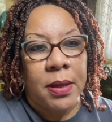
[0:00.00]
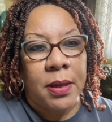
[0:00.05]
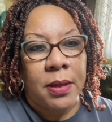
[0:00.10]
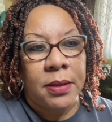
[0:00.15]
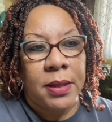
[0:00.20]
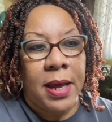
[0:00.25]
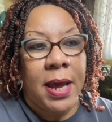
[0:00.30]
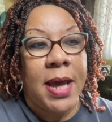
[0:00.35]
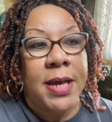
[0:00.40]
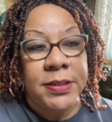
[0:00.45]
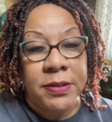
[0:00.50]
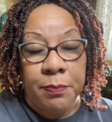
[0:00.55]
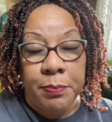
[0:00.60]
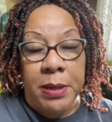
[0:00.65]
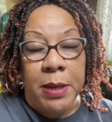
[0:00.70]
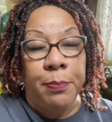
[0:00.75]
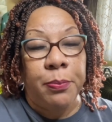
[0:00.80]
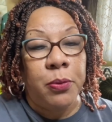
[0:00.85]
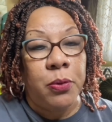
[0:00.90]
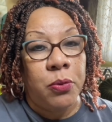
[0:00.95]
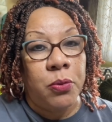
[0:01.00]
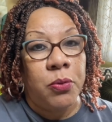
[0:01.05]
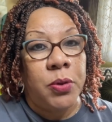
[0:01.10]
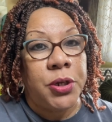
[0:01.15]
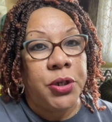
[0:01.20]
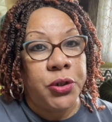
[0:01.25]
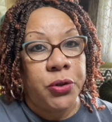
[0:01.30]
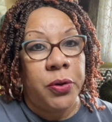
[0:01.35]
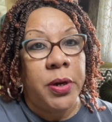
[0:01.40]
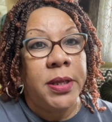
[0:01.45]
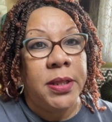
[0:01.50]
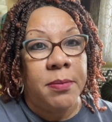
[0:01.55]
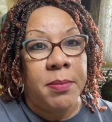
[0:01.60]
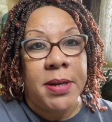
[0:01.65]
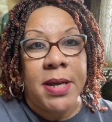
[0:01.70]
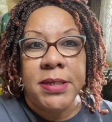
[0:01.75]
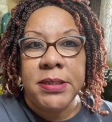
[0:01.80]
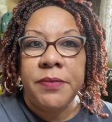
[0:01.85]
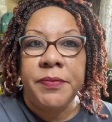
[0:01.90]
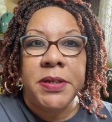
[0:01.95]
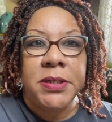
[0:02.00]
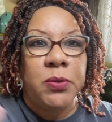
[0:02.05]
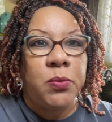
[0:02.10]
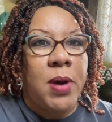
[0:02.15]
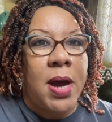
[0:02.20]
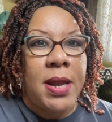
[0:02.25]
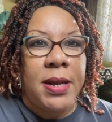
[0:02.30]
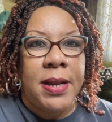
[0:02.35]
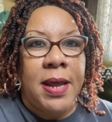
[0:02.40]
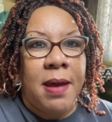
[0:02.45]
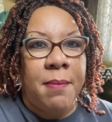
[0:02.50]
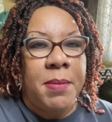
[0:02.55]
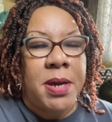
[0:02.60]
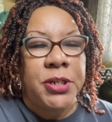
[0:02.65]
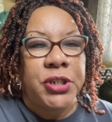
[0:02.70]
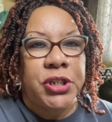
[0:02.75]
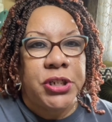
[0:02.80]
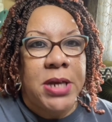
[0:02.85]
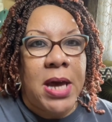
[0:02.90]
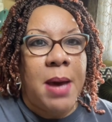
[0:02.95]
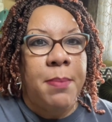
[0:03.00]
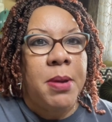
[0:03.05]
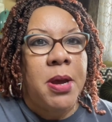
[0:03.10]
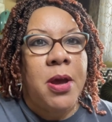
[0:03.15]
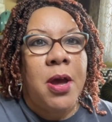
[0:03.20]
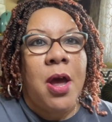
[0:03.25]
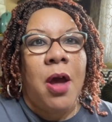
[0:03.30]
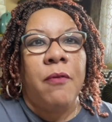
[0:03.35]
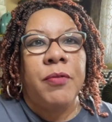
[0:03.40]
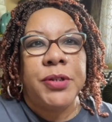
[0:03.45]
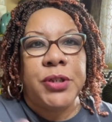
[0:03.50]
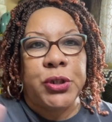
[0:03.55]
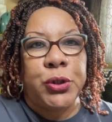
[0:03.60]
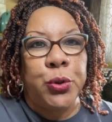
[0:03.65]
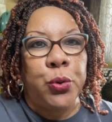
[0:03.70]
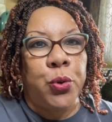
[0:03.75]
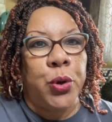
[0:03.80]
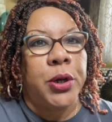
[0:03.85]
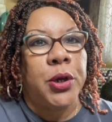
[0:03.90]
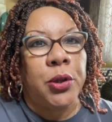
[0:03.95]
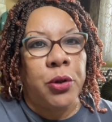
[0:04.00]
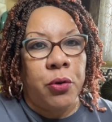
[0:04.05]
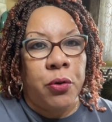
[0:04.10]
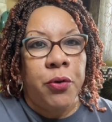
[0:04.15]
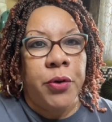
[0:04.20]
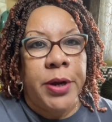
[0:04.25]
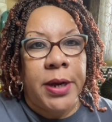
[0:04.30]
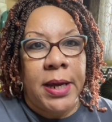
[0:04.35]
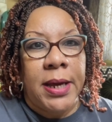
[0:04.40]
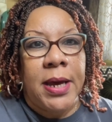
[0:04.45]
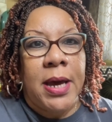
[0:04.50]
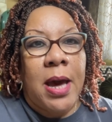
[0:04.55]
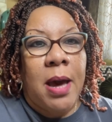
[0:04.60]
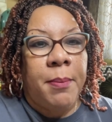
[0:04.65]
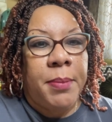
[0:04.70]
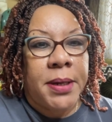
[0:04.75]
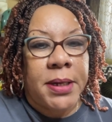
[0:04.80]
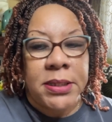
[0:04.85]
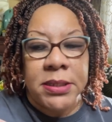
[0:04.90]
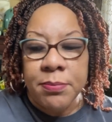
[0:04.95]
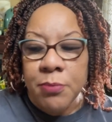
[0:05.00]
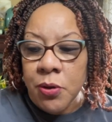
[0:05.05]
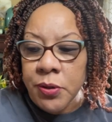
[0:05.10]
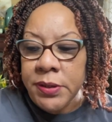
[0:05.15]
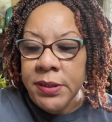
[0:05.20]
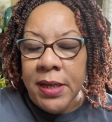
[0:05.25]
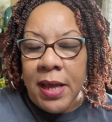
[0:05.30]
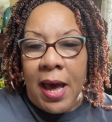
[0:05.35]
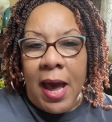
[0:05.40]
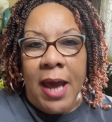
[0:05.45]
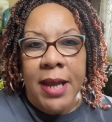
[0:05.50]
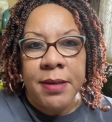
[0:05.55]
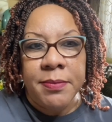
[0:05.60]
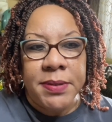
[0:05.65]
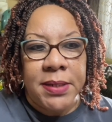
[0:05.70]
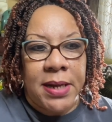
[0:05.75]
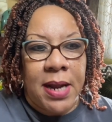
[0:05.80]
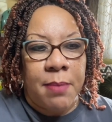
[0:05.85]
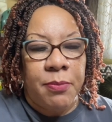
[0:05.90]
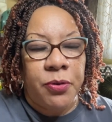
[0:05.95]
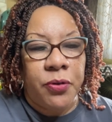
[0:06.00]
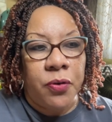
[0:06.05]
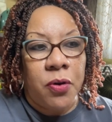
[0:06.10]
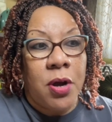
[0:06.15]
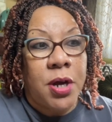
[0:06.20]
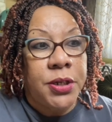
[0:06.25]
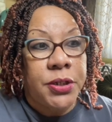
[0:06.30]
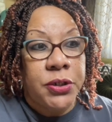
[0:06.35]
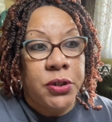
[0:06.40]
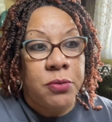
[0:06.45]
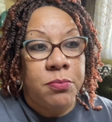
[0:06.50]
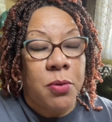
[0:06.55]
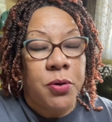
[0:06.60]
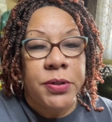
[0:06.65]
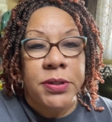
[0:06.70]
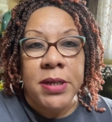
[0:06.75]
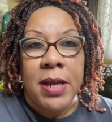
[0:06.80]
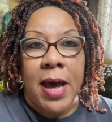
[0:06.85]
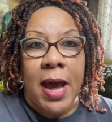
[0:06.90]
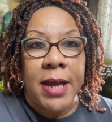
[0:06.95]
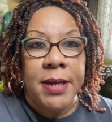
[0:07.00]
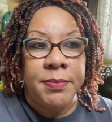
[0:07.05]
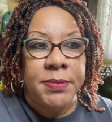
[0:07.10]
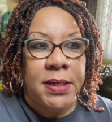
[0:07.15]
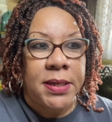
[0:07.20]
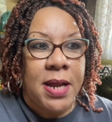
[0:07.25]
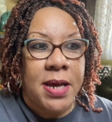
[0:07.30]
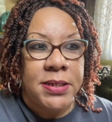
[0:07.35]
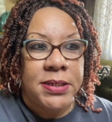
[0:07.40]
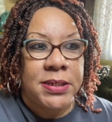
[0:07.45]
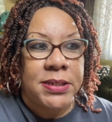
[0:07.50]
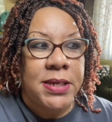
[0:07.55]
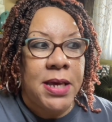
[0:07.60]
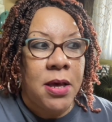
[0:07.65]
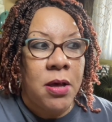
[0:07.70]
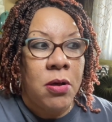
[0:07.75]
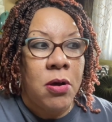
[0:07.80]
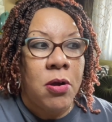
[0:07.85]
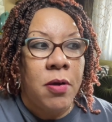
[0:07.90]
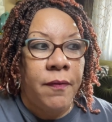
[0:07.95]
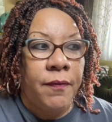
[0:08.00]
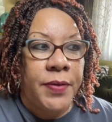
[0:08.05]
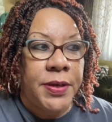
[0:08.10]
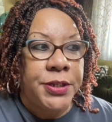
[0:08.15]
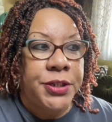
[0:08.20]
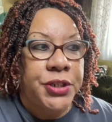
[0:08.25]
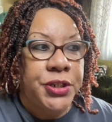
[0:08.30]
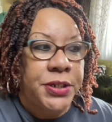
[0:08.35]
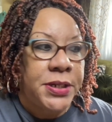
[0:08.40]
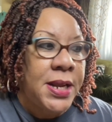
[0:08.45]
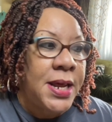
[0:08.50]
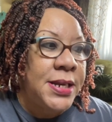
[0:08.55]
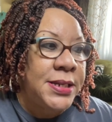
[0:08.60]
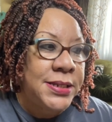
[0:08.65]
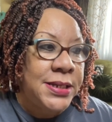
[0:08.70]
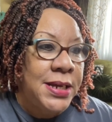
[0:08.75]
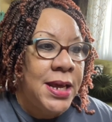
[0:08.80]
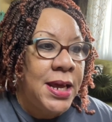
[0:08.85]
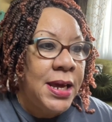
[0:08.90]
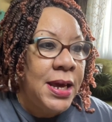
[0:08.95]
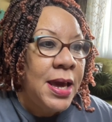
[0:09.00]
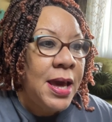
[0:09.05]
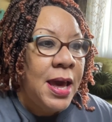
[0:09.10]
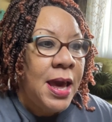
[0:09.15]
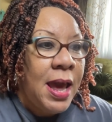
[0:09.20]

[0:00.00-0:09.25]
the hands of people who enjoy them. And that's the reason why I named my shop Restored Glory, because most of the items that I'm drawn to, most of the items that I sell are vintage and antique.